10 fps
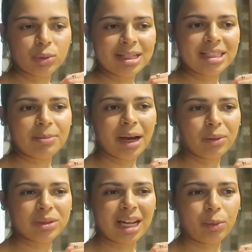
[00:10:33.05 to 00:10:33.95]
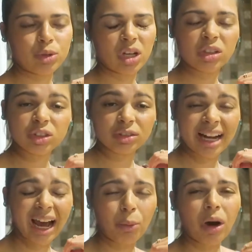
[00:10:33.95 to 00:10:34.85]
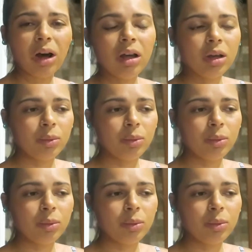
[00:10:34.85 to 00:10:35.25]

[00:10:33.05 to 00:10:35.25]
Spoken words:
£20 and it was under an hour.